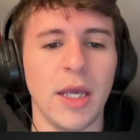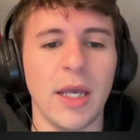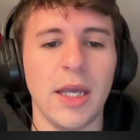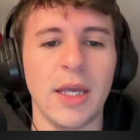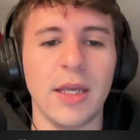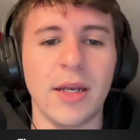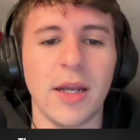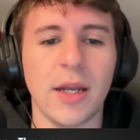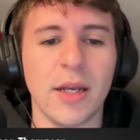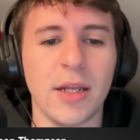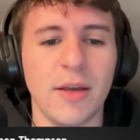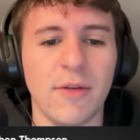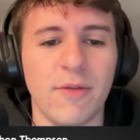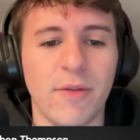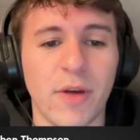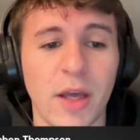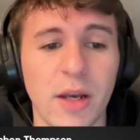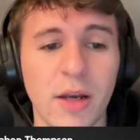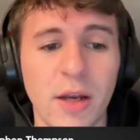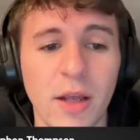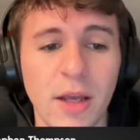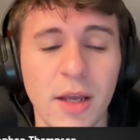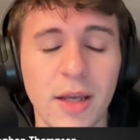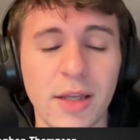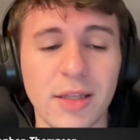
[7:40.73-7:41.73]
in any
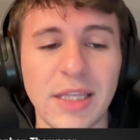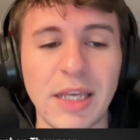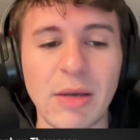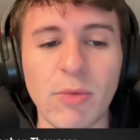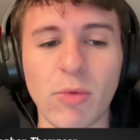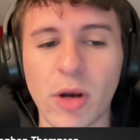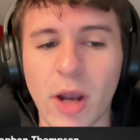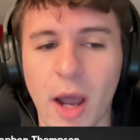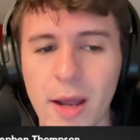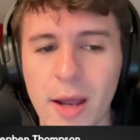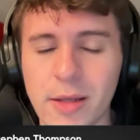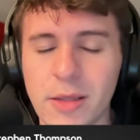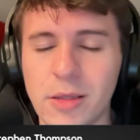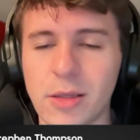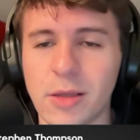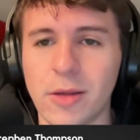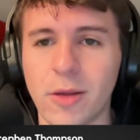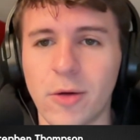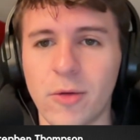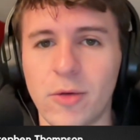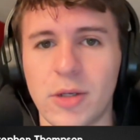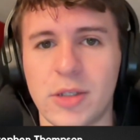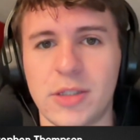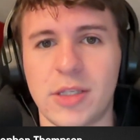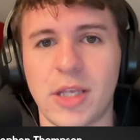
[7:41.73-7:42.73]
event, they were kind of the
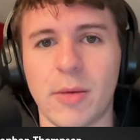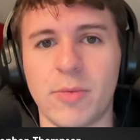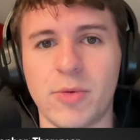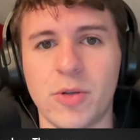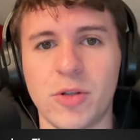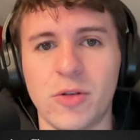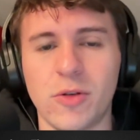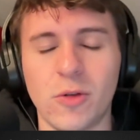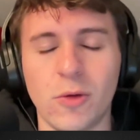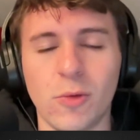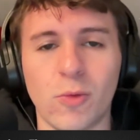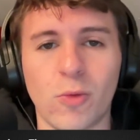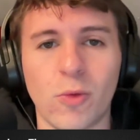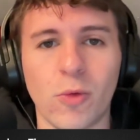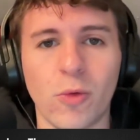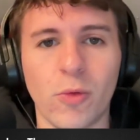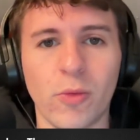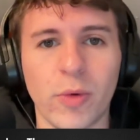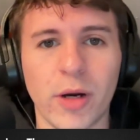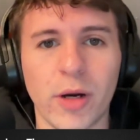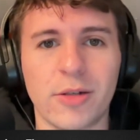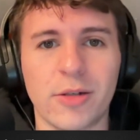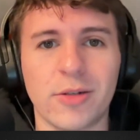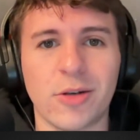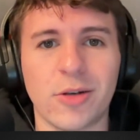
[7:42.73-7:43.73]
lone exception to the rule
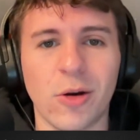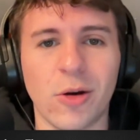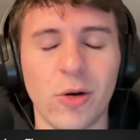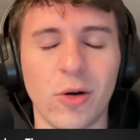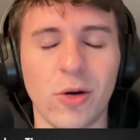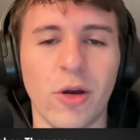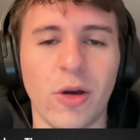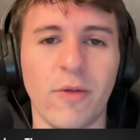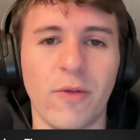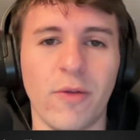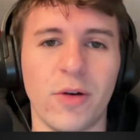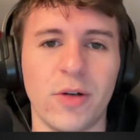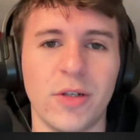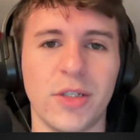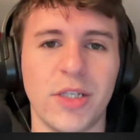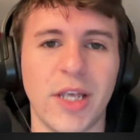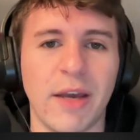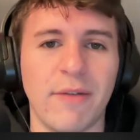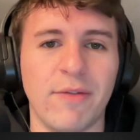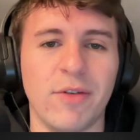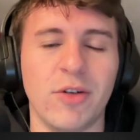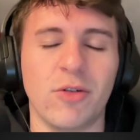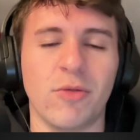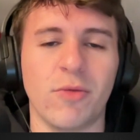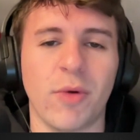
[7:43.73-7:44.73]
where turnovers
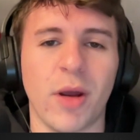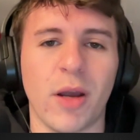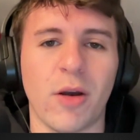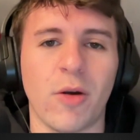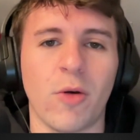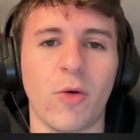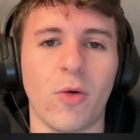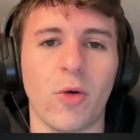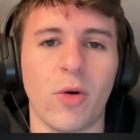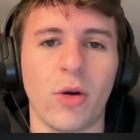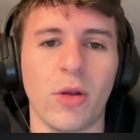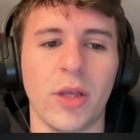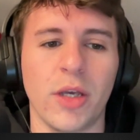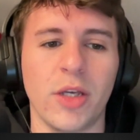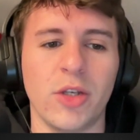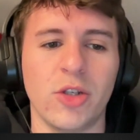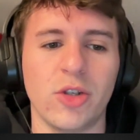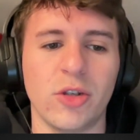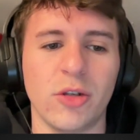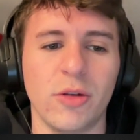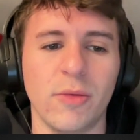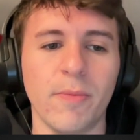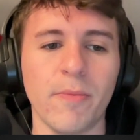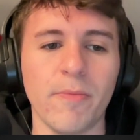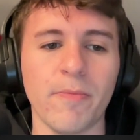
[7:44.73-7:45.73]
have a direct
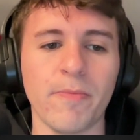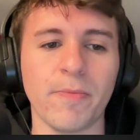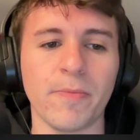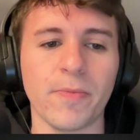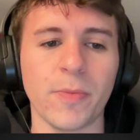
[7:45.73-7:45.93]
correlation